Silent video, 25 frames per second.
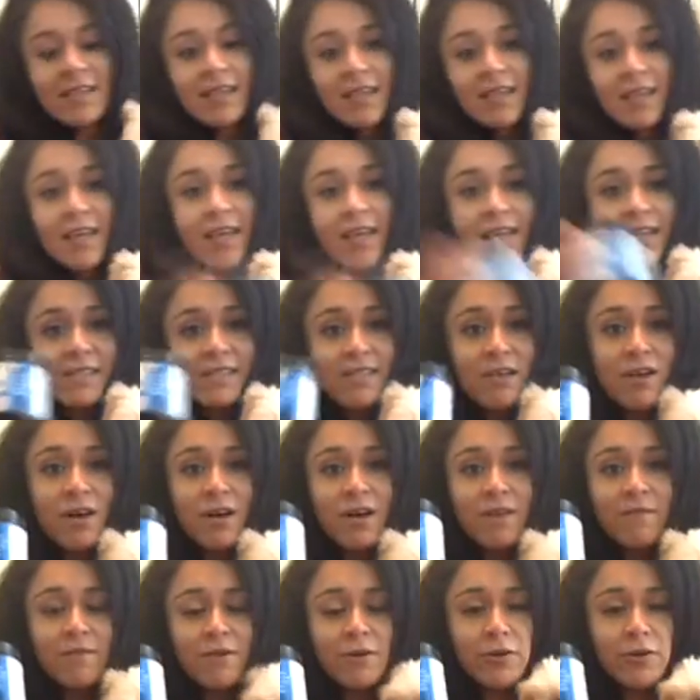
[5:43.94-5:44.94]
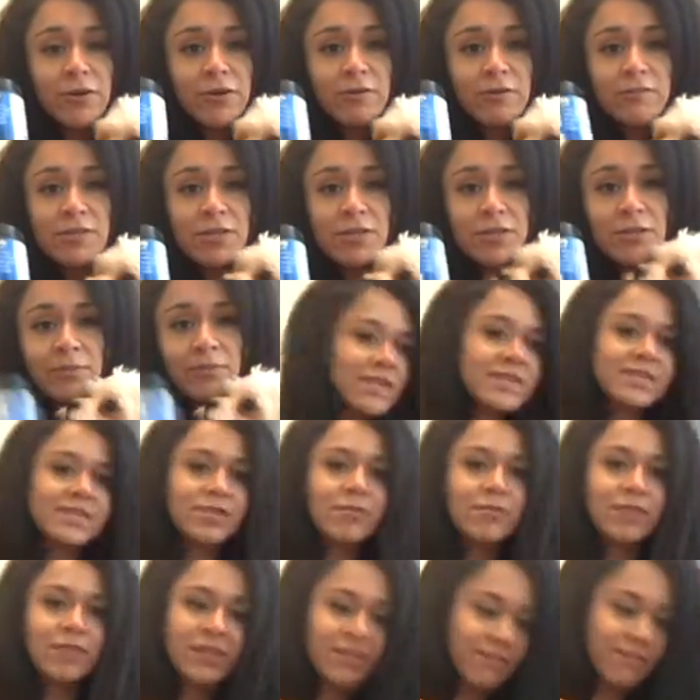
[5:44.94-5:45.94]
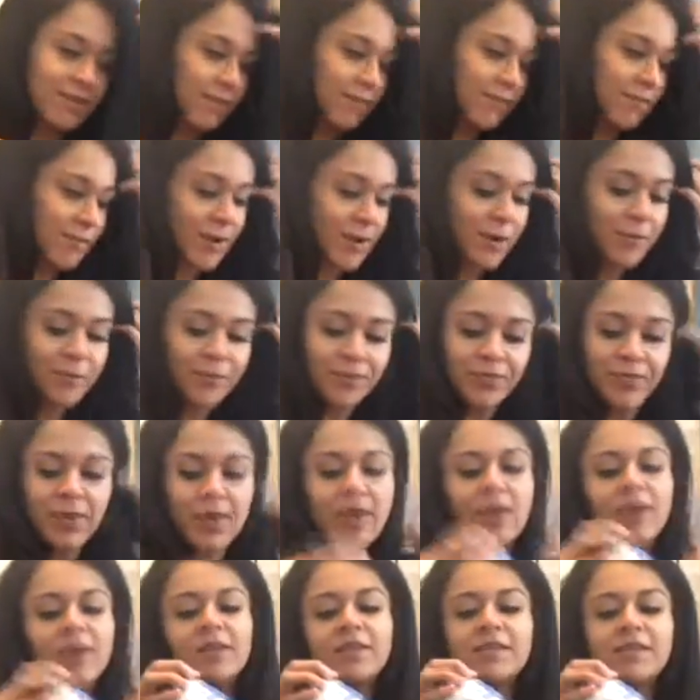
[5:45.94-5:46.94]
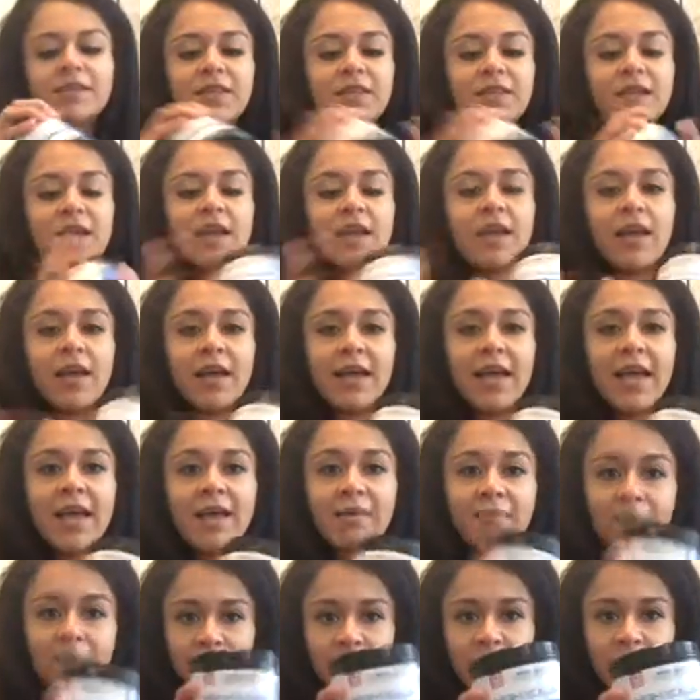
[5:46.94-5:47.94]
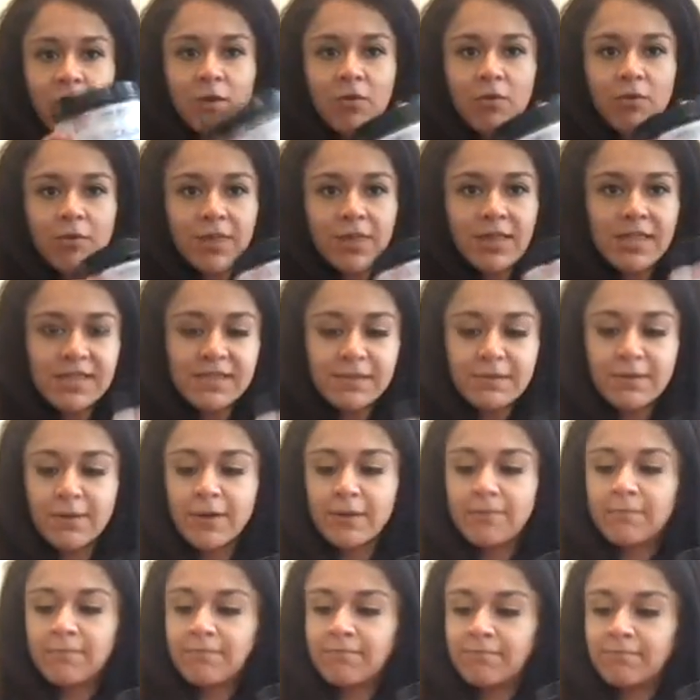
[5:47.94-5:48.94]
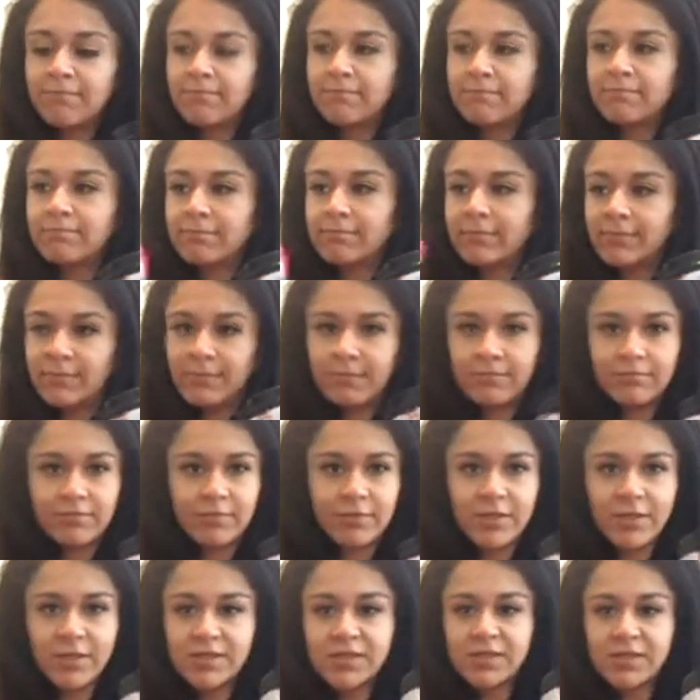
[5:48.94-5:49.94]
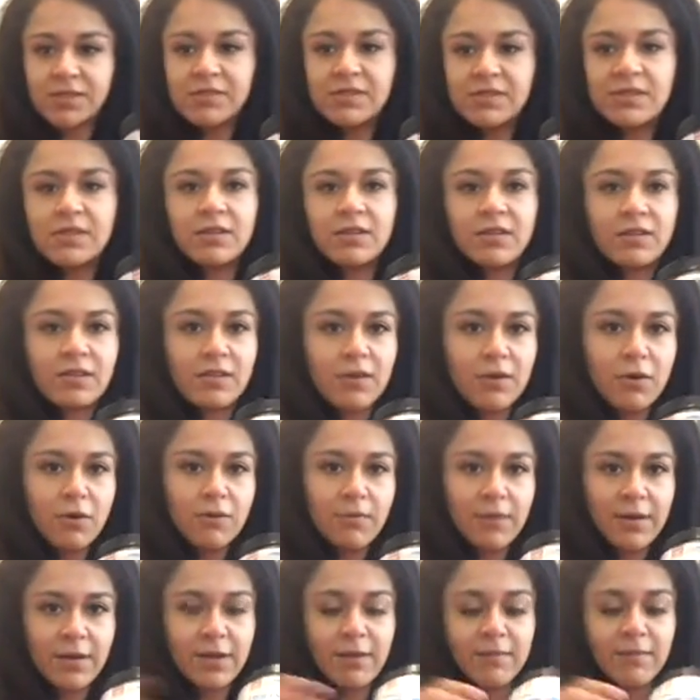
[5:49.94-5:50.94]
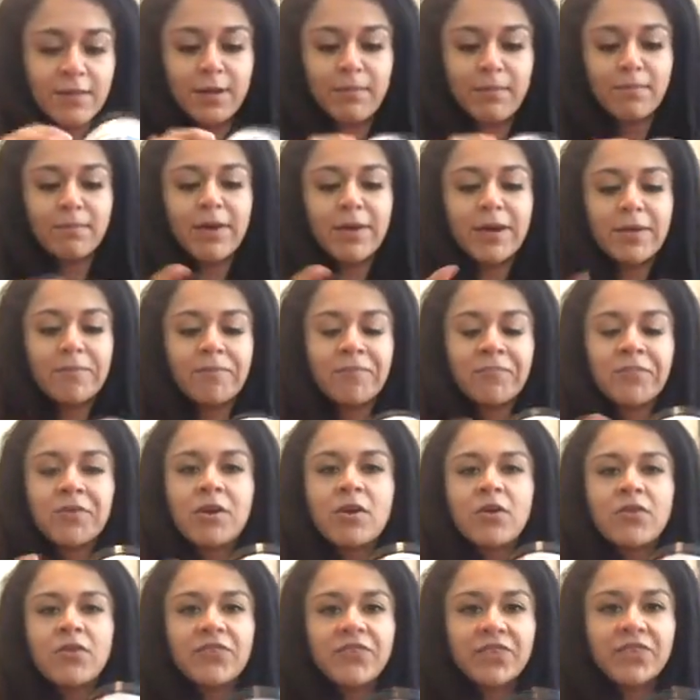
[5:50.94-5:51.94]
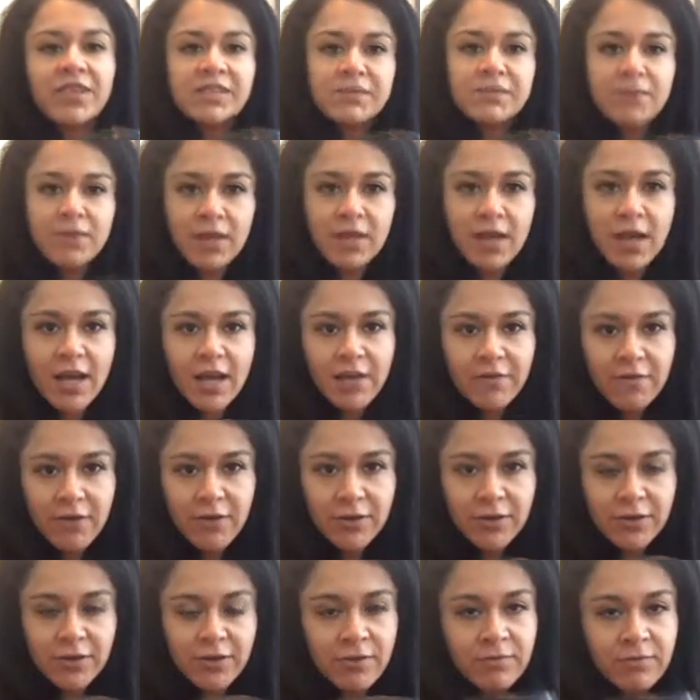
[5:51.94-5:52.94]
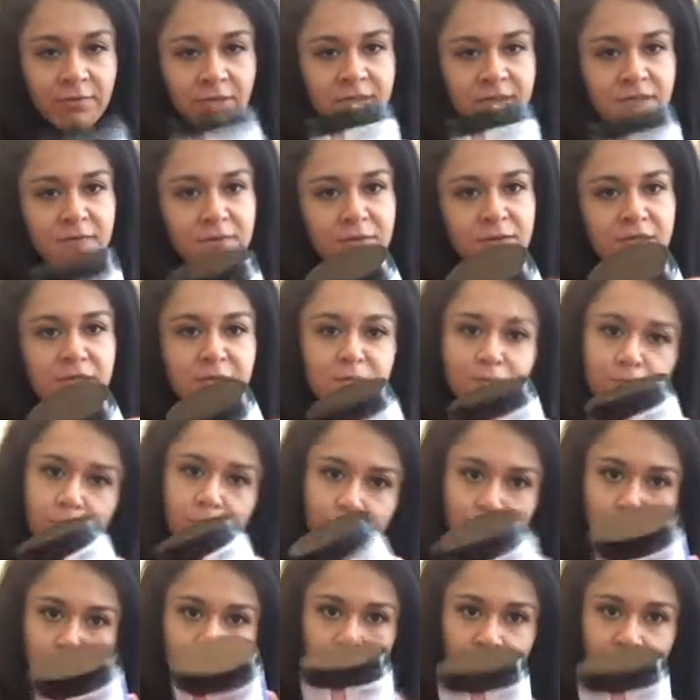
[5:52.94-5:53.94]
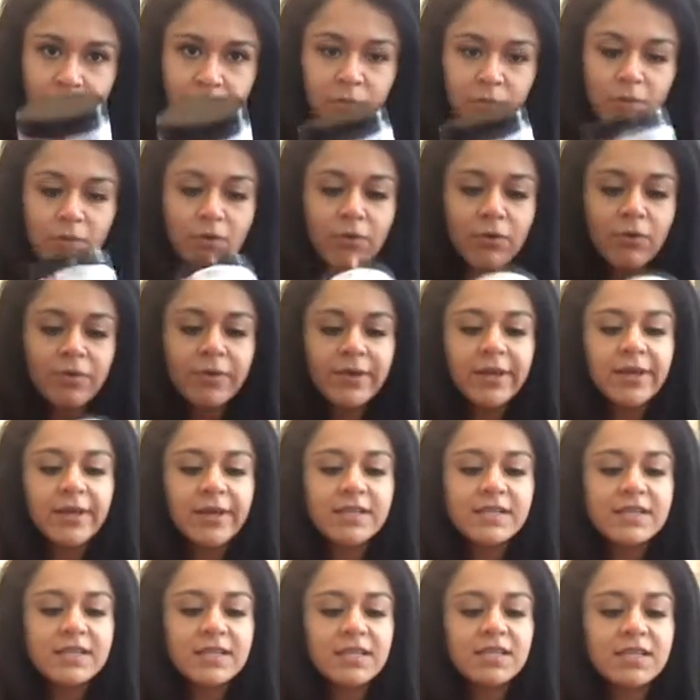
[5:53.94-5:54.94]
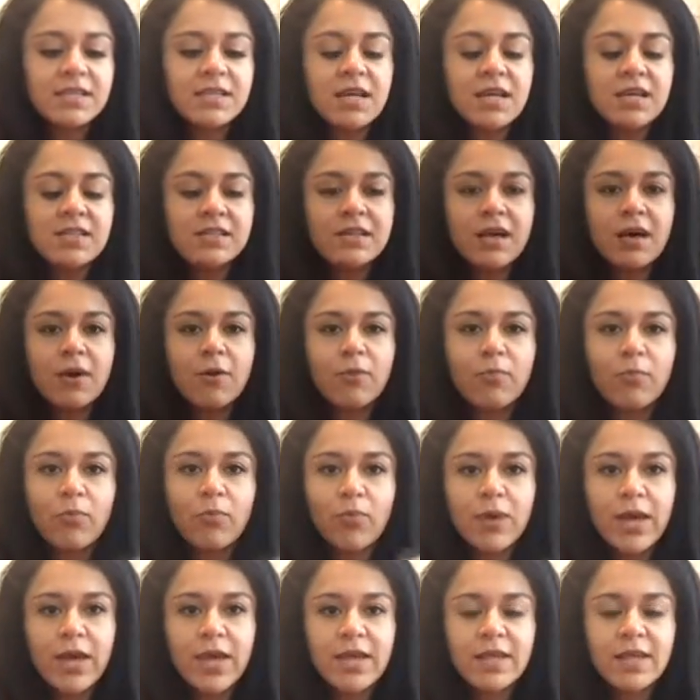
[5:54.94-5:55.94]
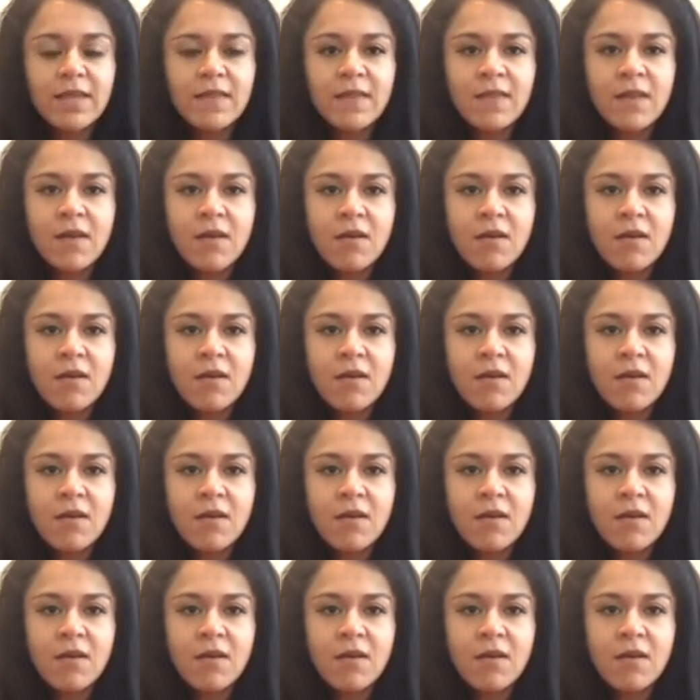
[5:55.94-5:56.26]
He likes the high volume too. He's leaving for now. So then again, with this one, excuse the COVID comment, but for this one, the high volume, this one's pretty cool because it does help with